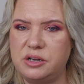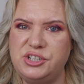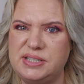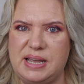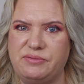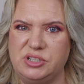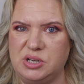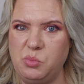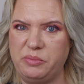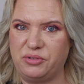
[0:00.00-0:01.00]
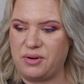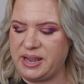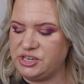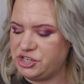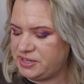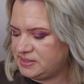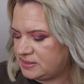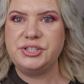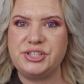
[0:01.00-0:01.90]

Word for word: I just haven't done one for ages.